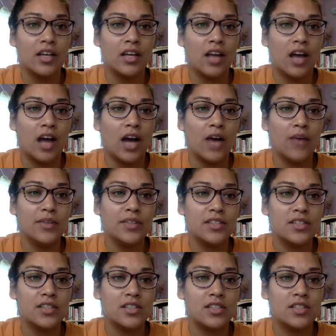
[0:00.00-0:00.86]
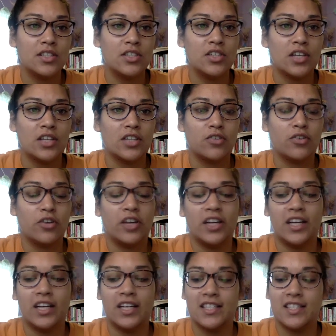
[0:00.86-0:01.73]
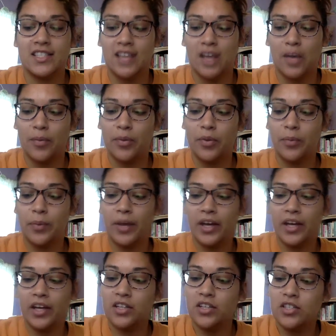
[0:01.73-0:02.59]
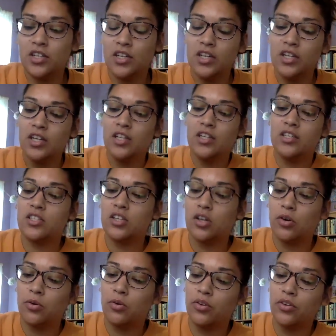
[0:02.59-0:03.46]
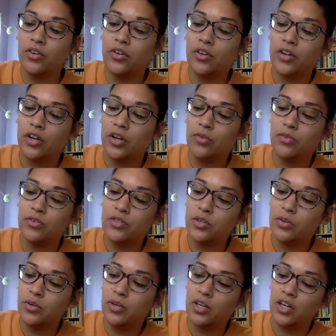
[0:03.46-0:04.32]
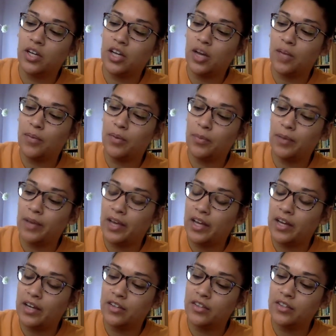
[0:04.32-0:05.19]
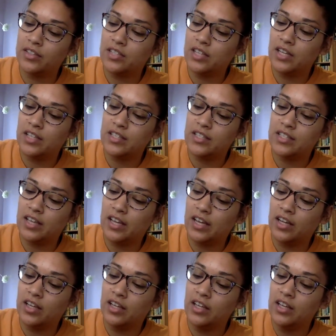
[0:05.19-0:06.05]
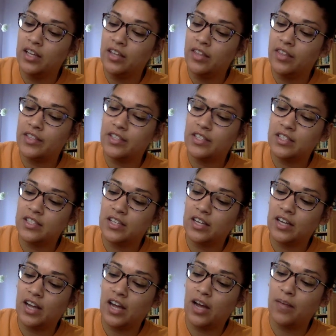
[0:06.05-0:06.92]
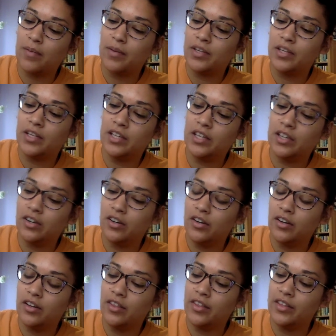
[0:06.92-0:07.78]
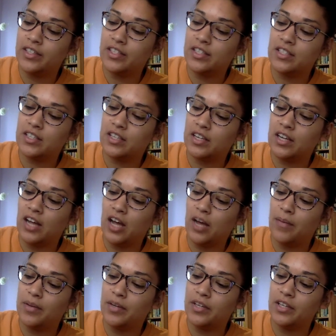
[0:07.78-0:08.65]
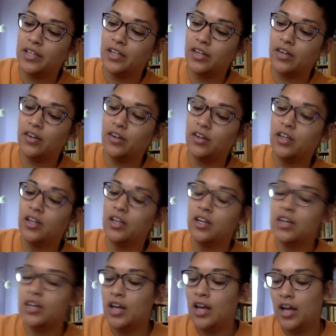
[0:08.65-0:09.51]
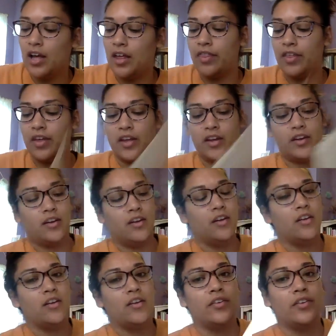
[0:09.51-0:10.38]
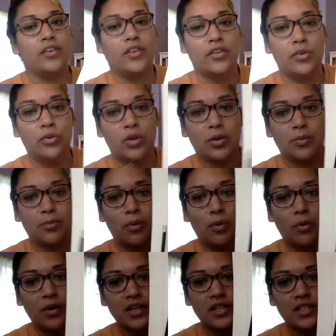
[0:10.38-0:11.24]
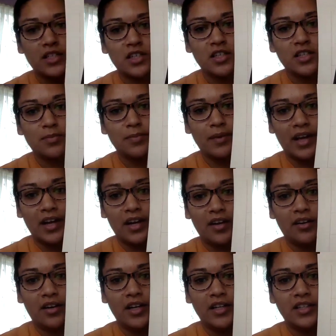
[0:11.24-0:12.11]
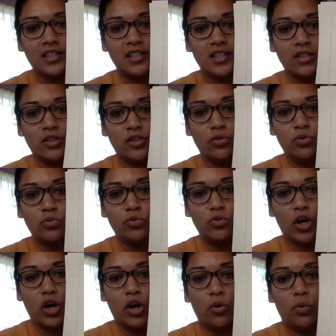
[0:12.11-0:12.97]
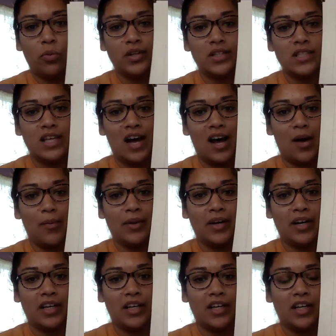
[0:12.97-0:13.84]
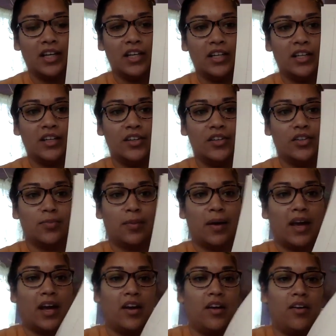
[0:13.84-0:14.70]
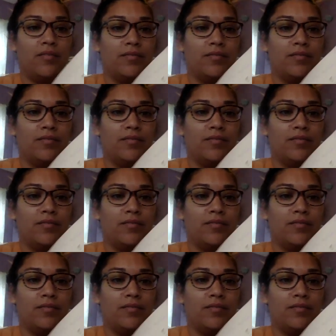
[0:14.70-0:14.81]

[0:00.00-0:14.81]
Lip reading: I would suggest creating a sample page. So, doing a couple panels and saying, this is going to happen here, this is going to happen here. And then you can point to each panel and what's happening in each panel.